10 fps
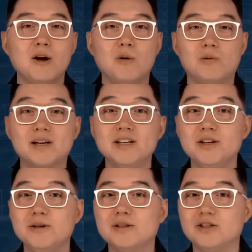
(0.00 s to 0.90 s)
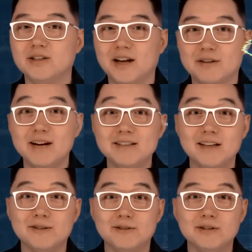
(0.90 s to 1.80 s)
We're going to use a generic
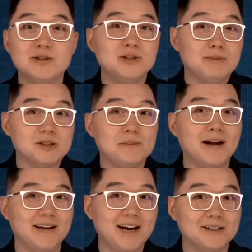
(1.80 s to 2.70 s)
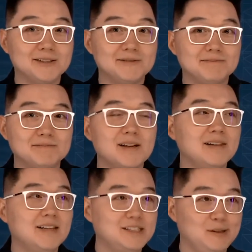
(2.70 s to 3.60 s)
rectangle to multiply it out.
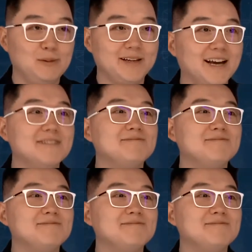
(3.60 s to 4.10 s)
Let's see what we get.